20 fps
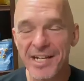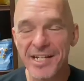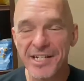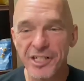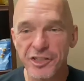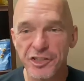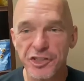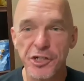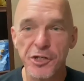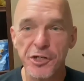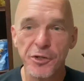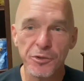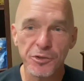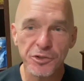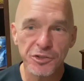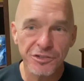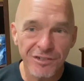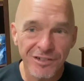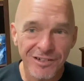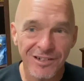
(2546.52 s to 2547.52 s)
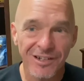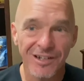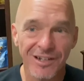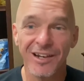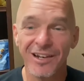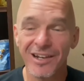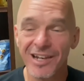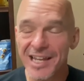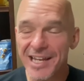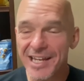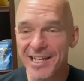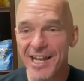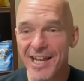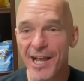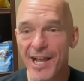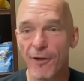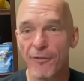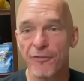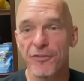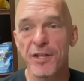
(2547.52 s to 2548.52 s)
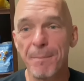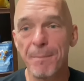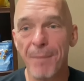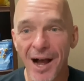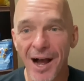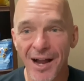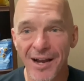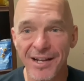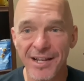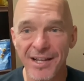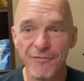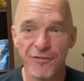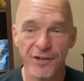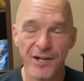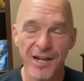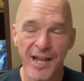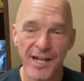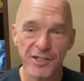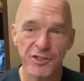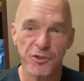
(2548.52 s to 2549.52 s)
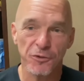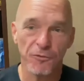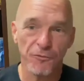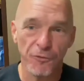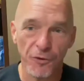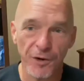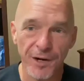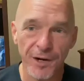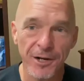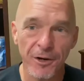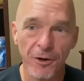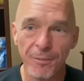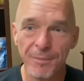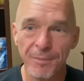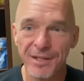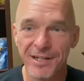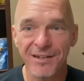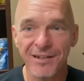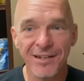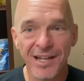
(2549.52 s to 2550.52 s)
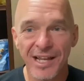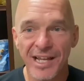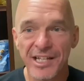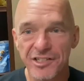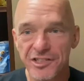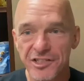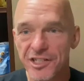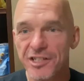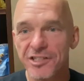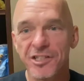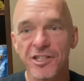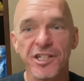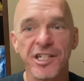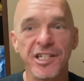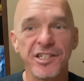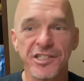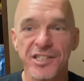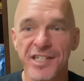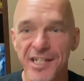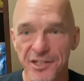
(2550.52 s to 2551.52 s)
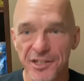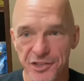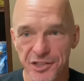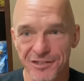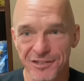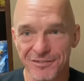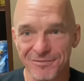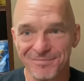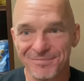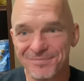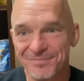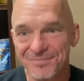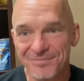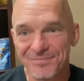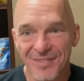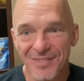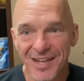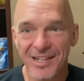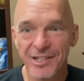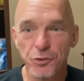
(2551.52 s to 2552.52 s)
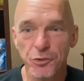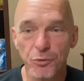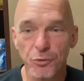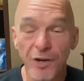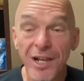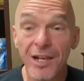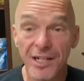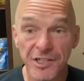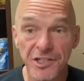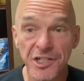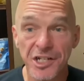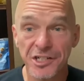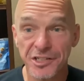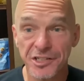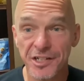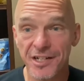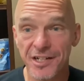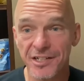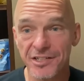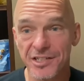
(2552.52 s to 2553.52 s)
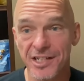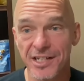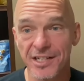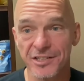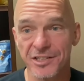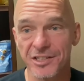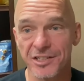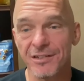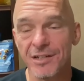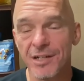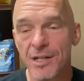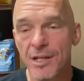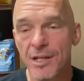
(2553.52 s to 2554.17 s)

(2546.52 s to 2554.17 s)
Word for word: need to choose a lean, healthy body, financial freedom, and it's just a decision. It's really just a decision.